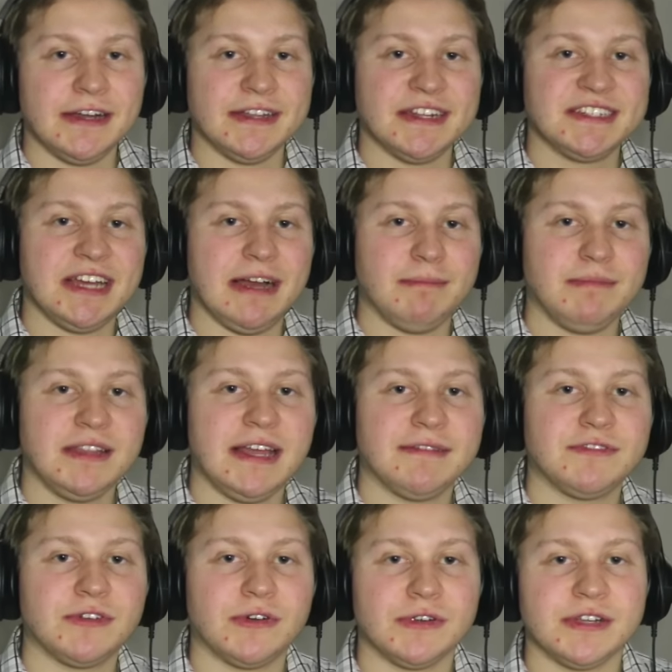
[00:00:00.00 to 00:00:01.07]
on the top
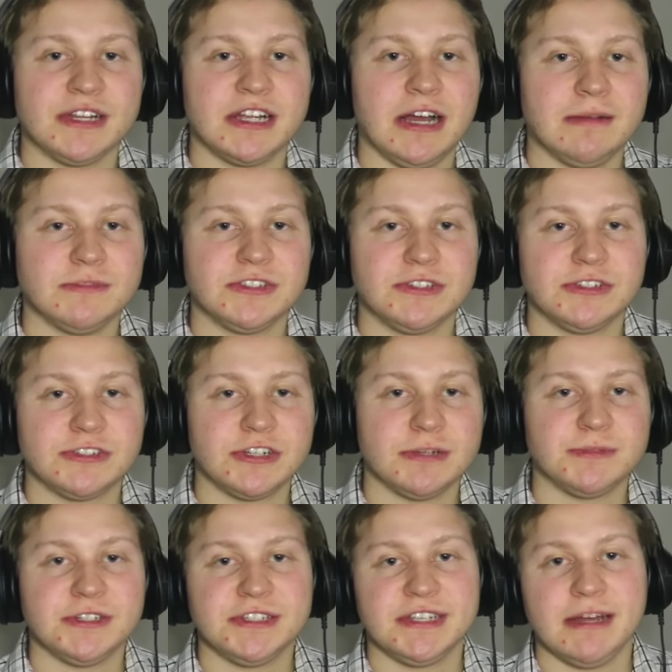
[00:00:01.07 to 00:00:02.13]
left or in the comments or
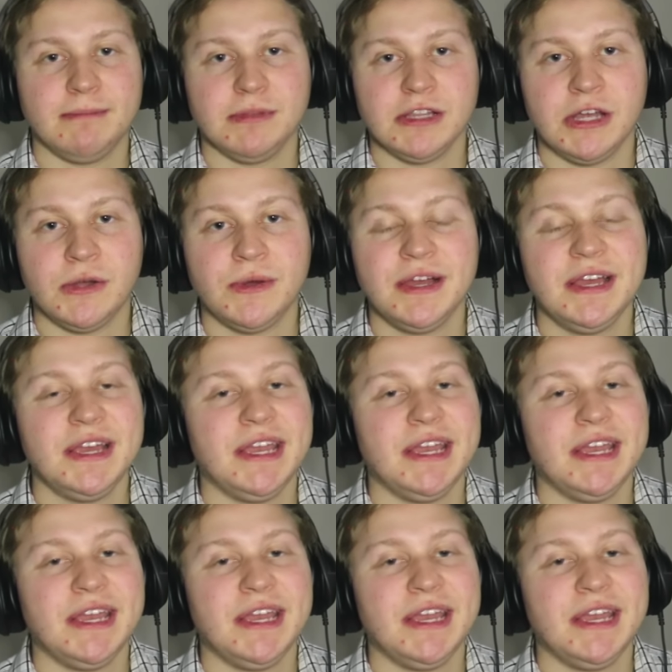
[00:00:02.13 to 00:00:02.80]
description down below.